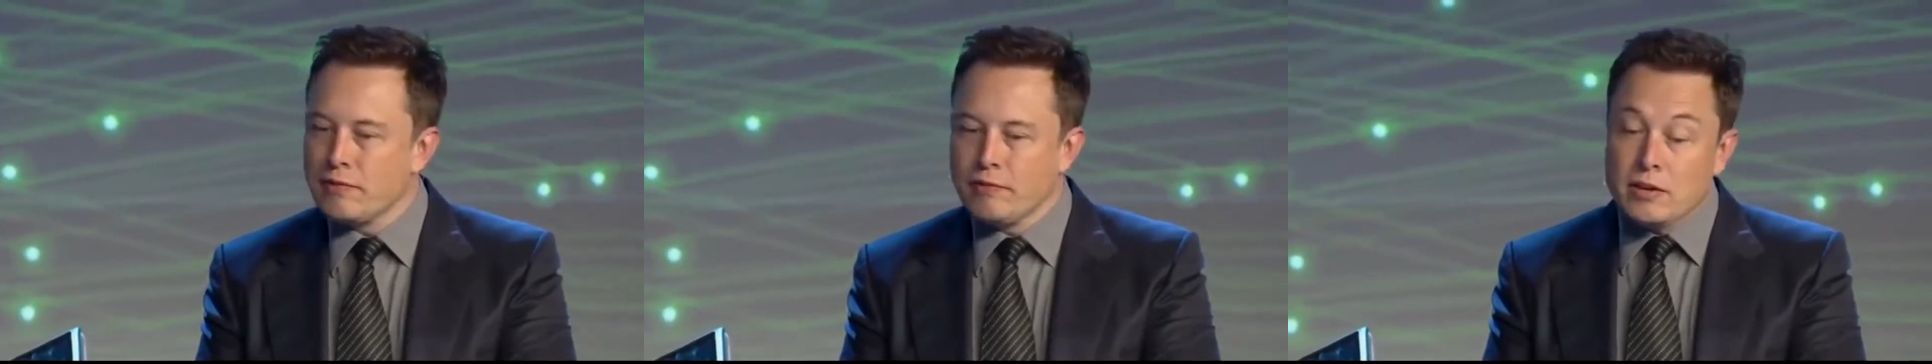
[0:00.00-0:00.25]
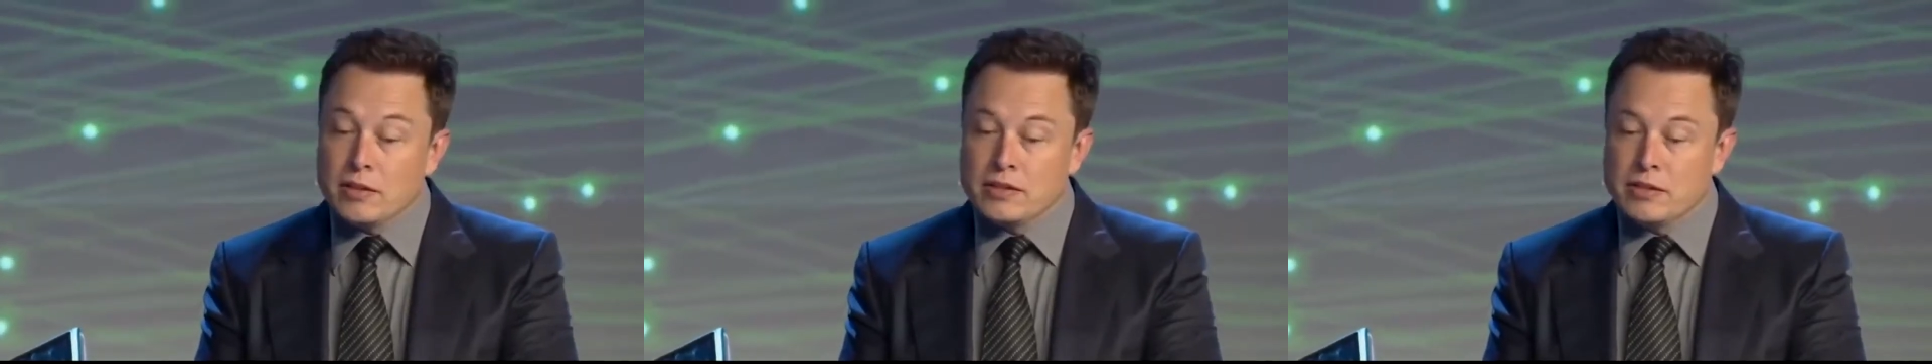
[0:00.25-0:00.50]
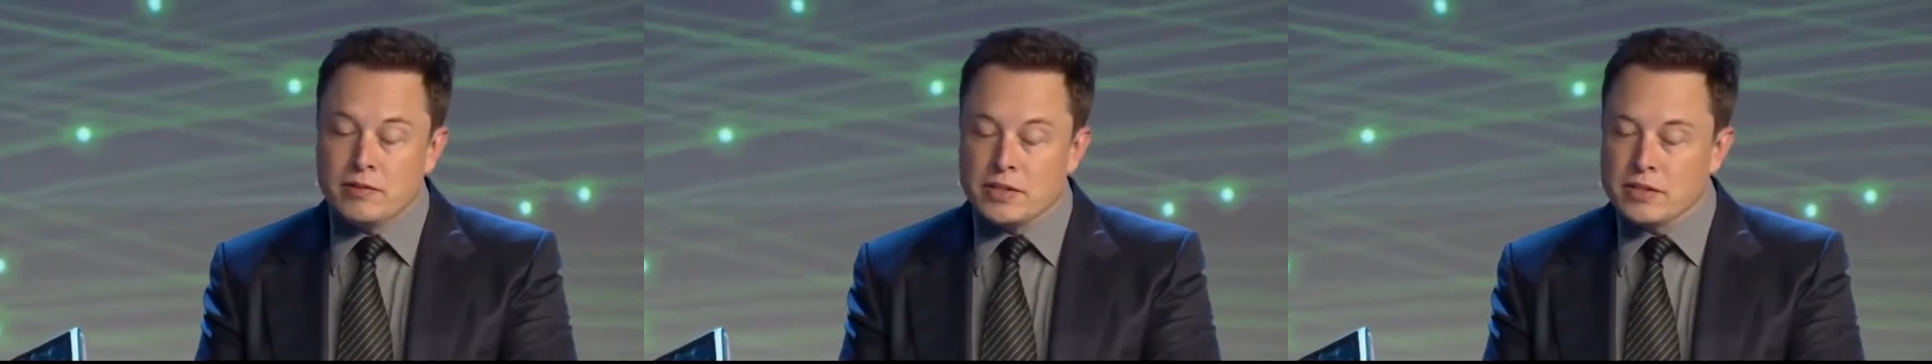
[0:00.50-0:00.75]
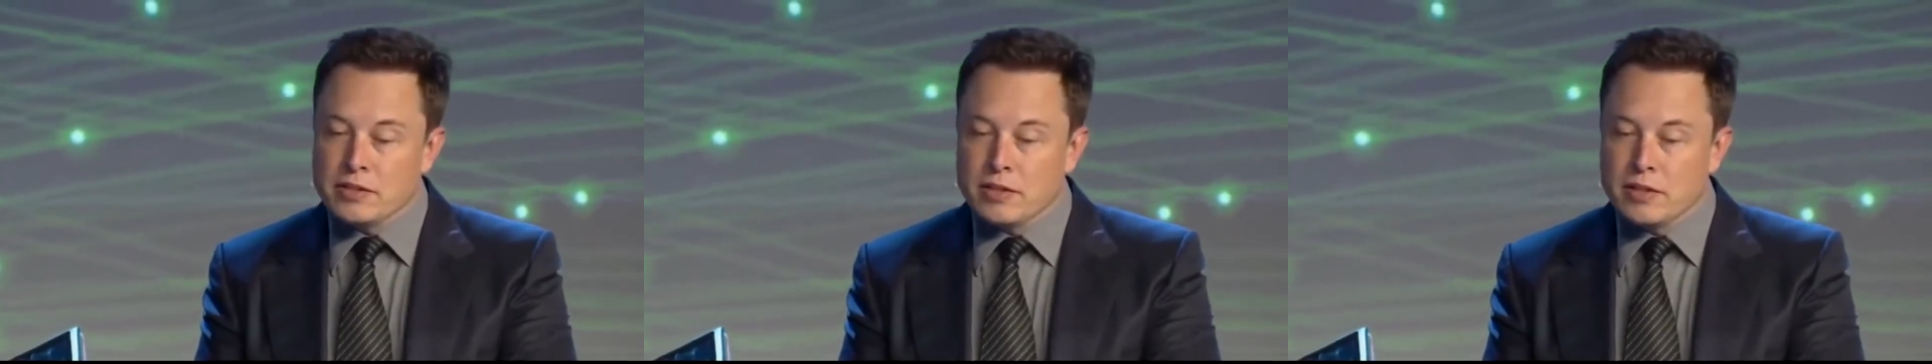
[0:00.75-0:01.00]
not, not so
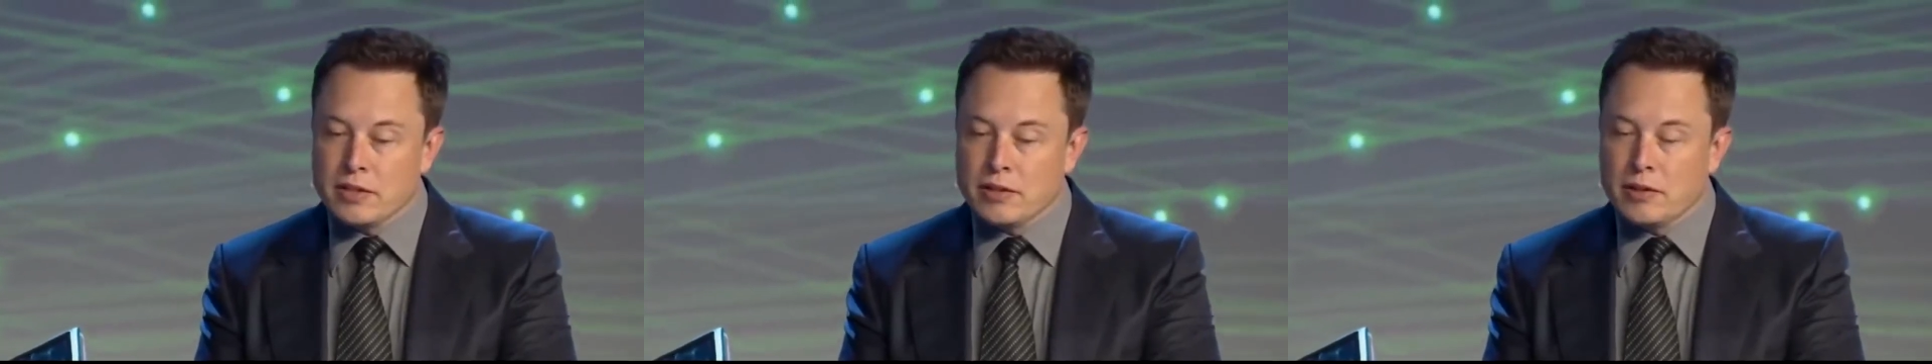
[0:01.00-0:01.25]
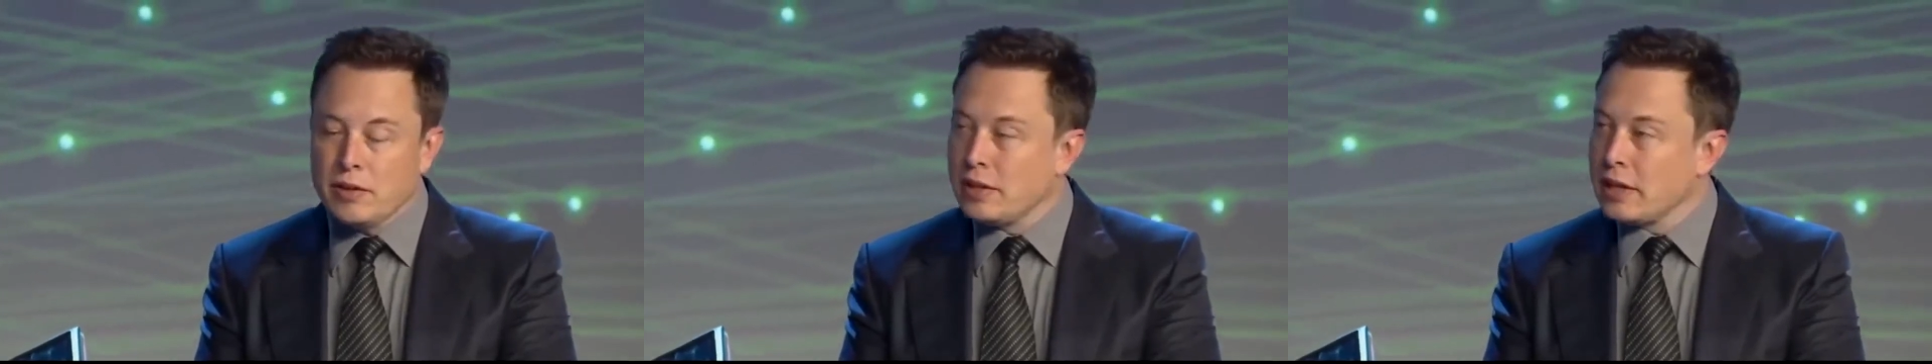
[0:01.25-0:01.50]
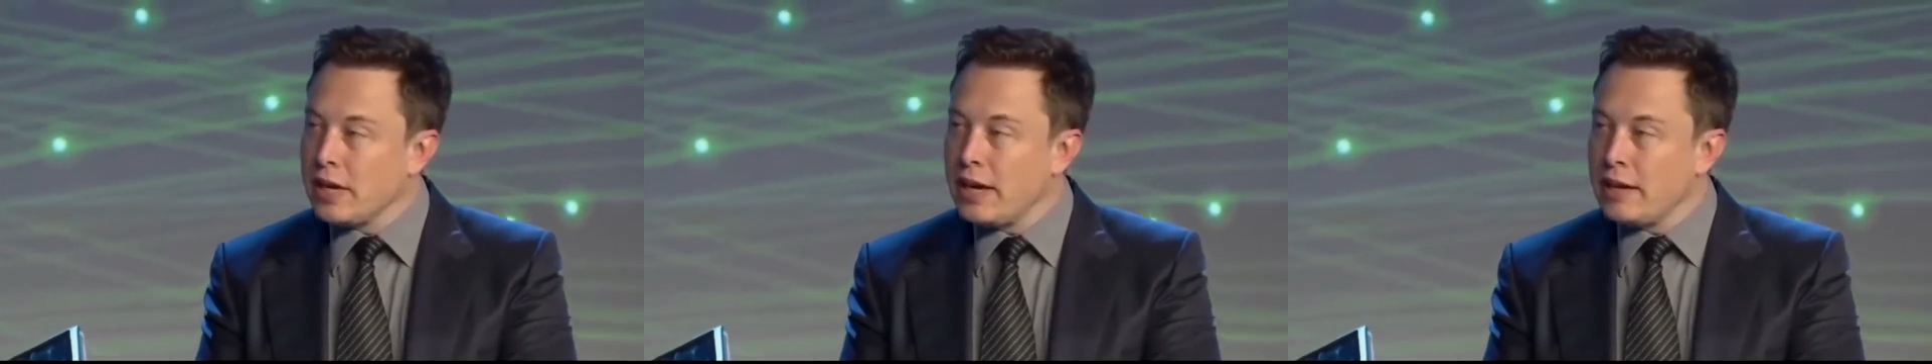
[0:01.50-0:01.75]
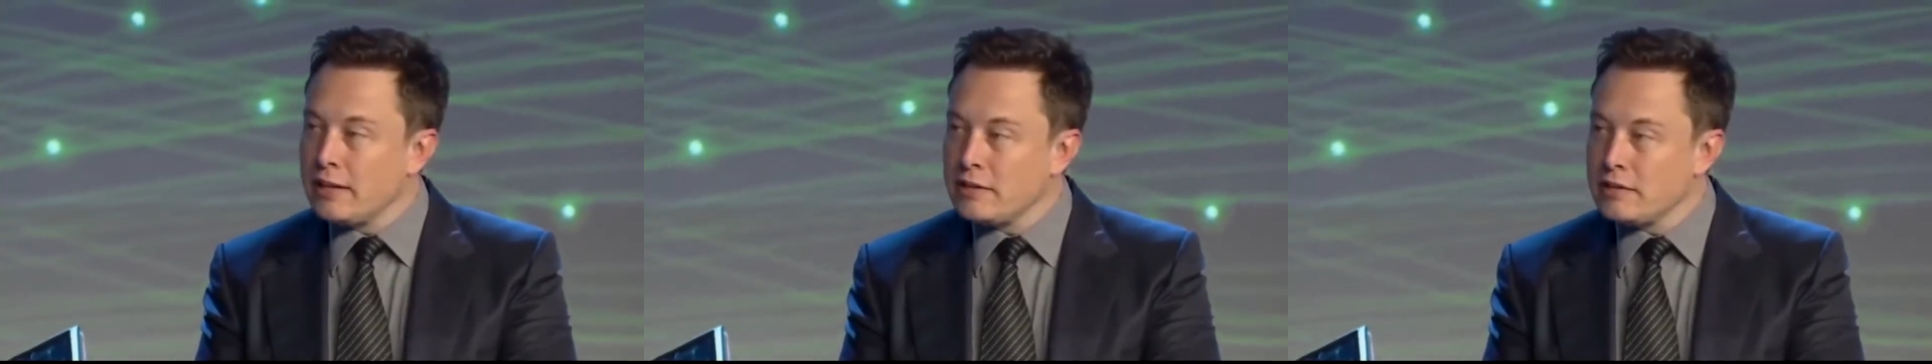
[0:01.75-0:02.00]
much the oil and gas.